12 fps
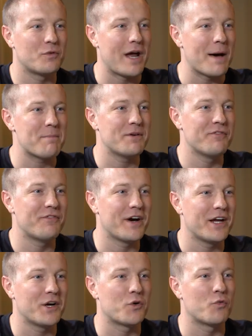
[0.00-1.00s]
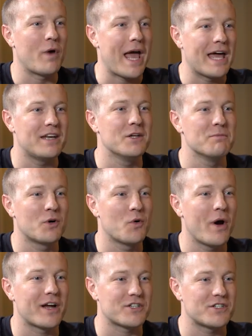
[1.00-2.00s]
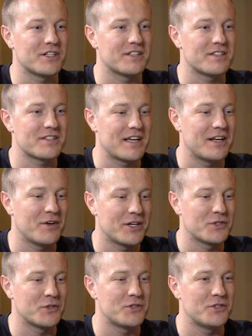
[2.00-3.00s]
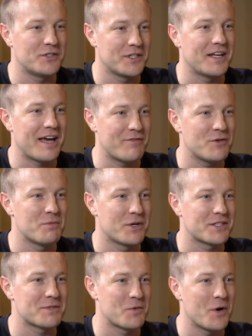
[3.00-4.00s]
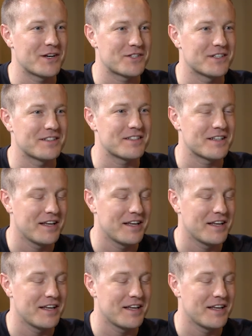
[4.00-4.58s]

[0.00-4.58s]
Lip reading: rapid fire random questions. I know I told to have you bring some questions.